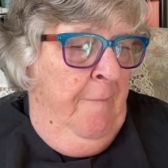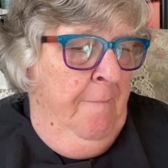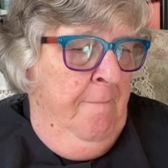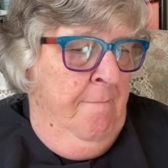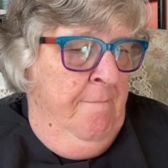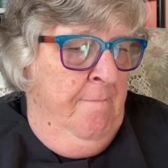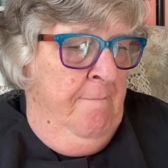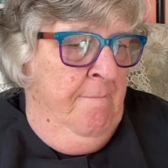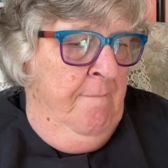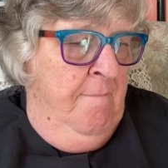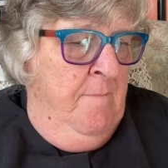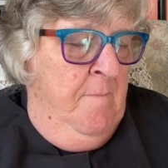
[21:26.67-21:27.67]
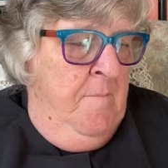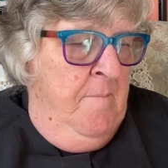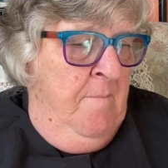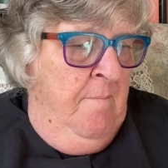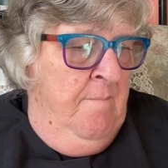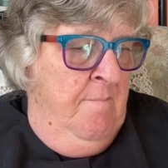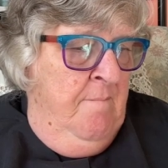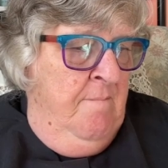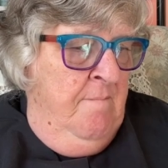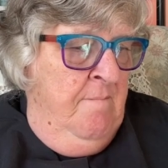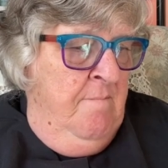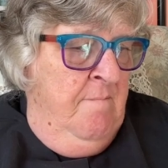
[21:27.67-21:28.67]

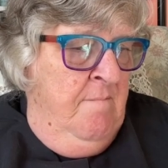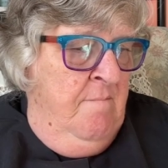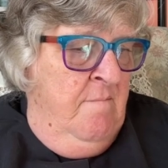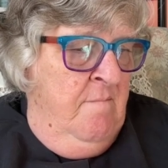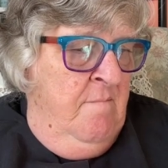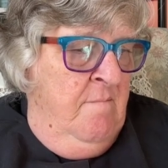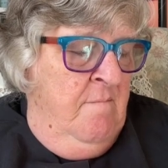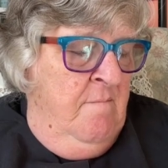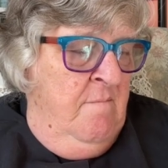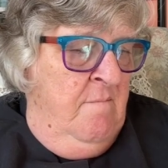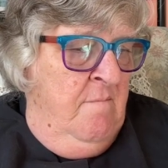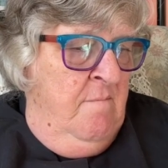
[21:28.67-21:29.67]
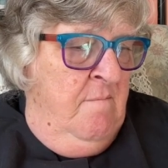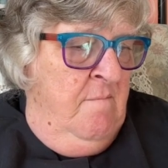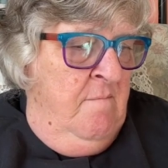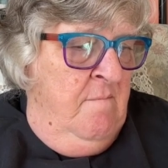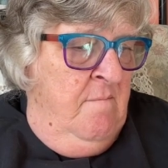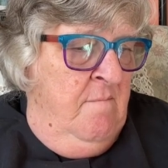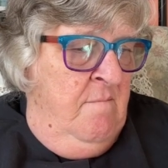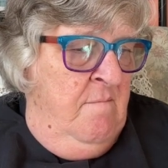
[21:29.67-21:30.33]
(no one is talking)